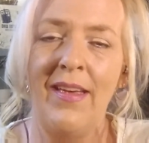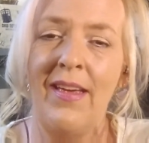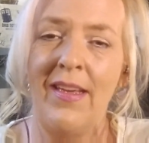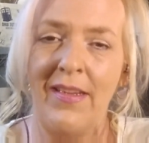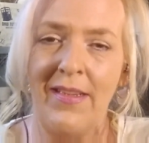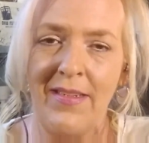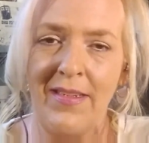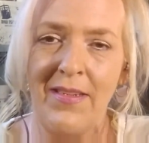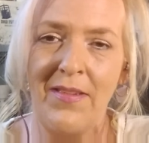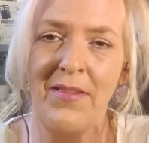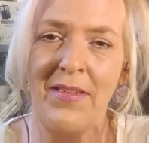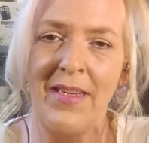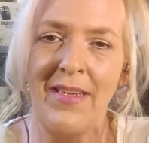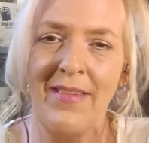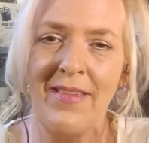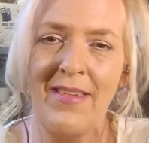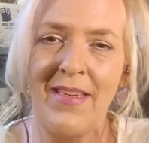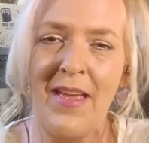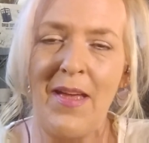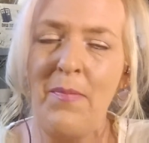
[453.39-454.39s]
And until
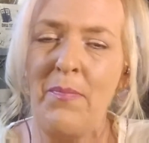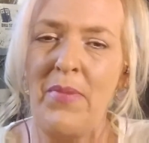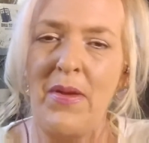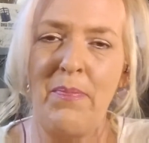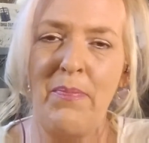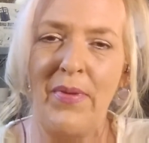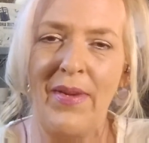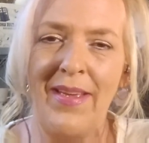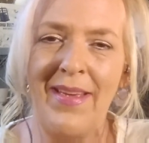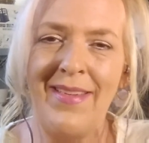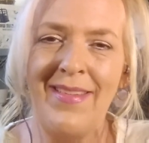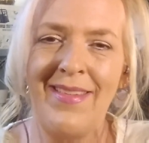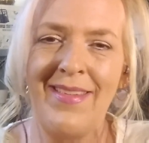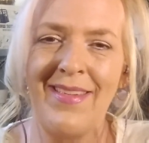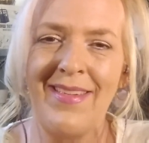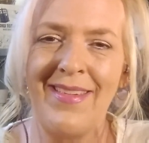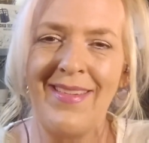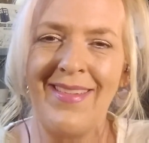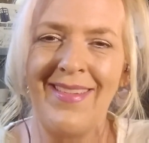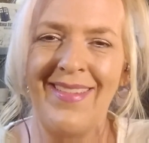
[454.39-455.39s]
next time, be
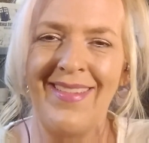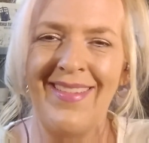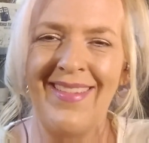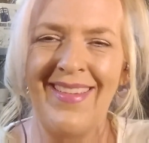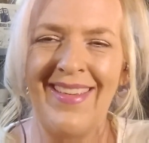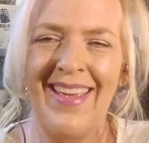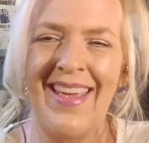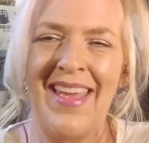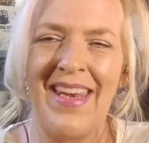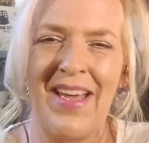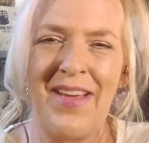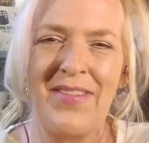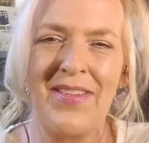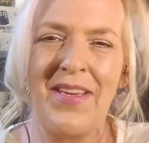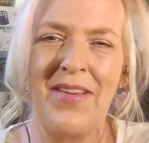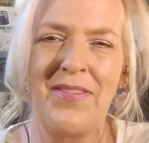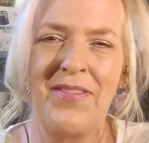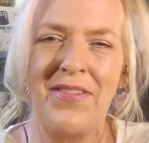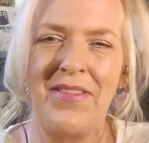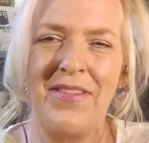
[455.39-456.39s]
blessed, and I'll
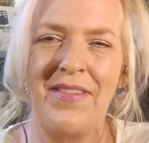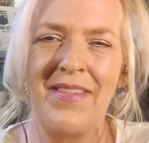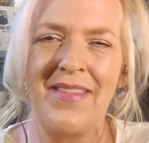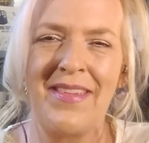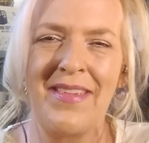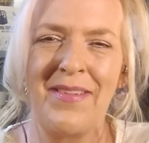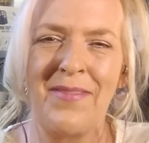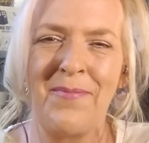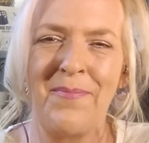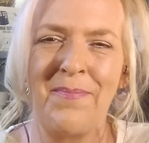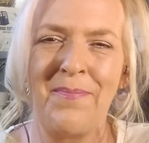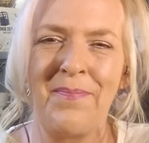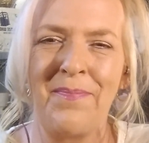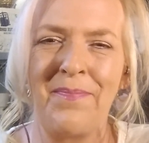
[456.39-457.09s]
talk to you soon.